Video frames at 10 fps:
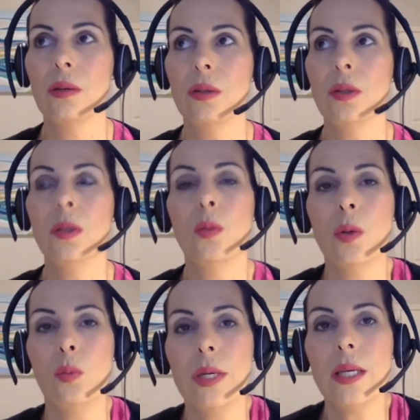
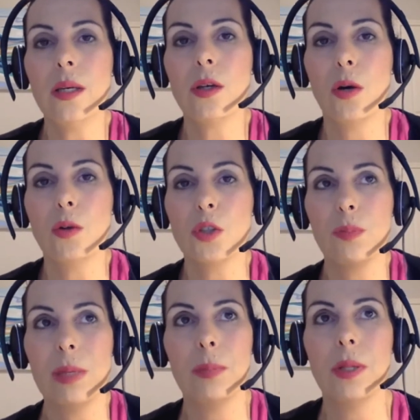When we coach
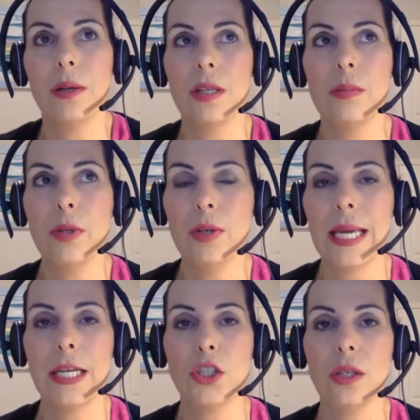people on
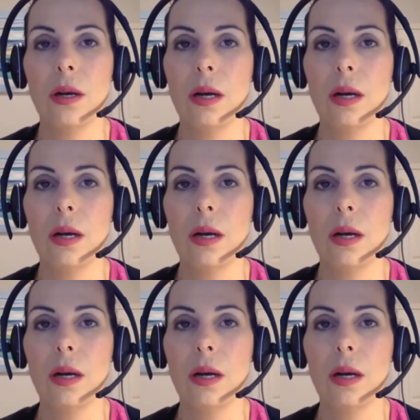communication,